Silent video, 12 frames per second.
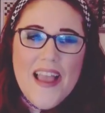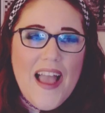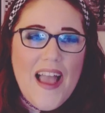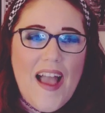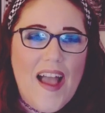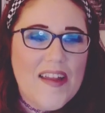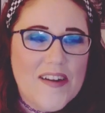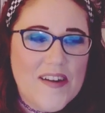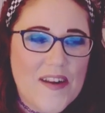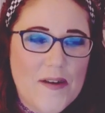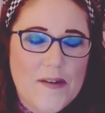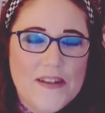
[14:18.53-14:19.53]
I don't
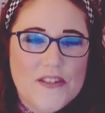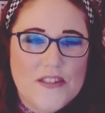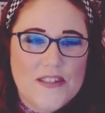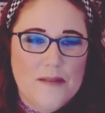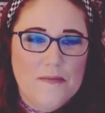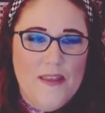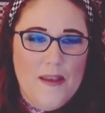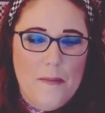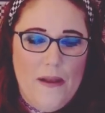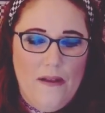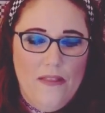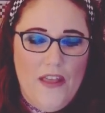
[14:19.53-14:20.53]
know, it's just something
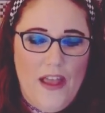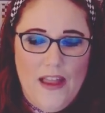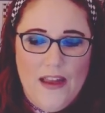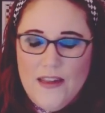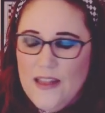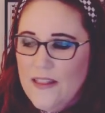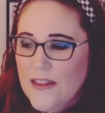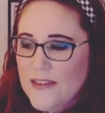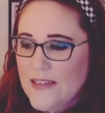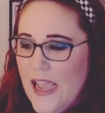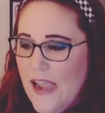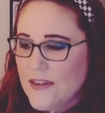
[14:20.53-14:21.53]
about that and the
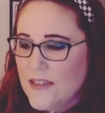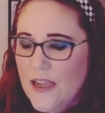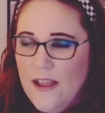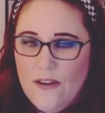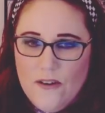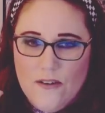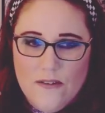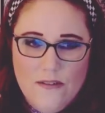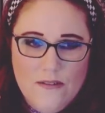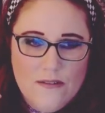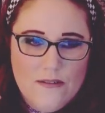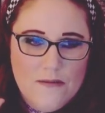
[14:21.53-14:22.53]
tactile
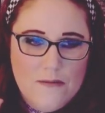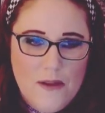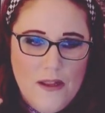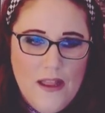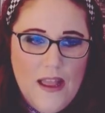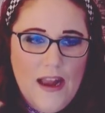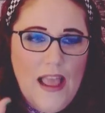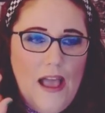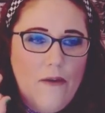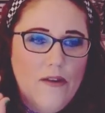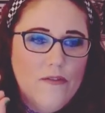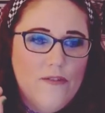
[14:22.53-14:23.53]
and
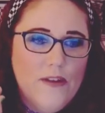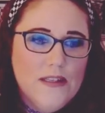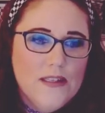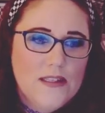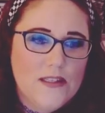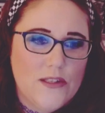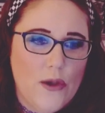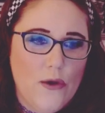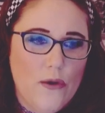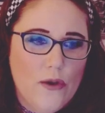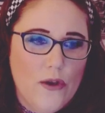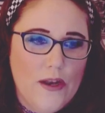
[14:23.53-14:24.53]
how it fits
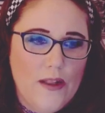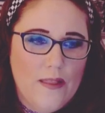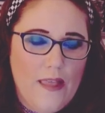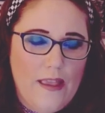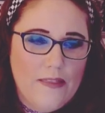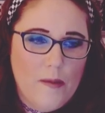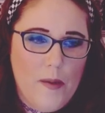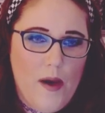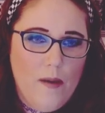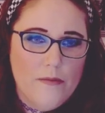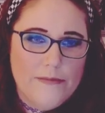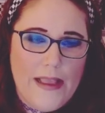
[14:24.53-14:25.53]
so good in like the palm
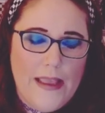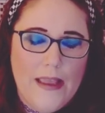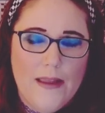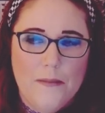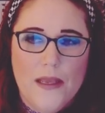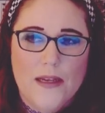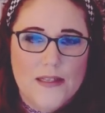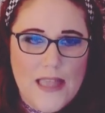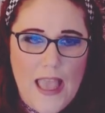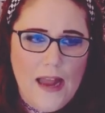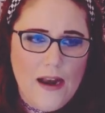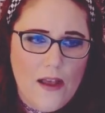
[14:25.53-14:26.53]
of my hand, because they
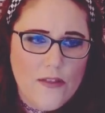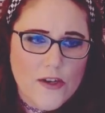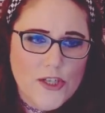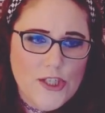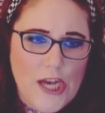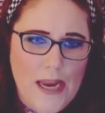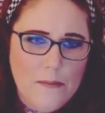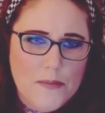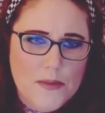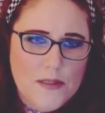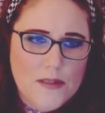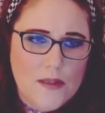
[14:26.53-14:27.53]
had other
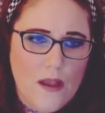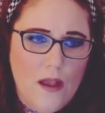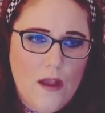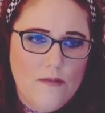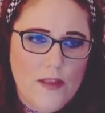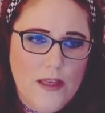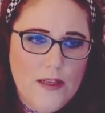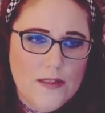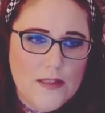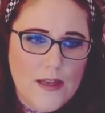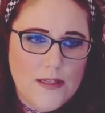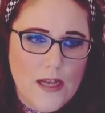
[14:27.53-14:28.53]
shapes of these
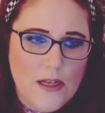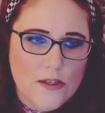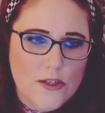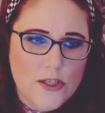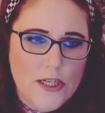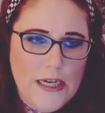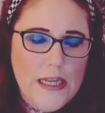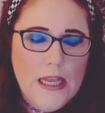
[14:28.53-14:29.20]
at Dollar Tree.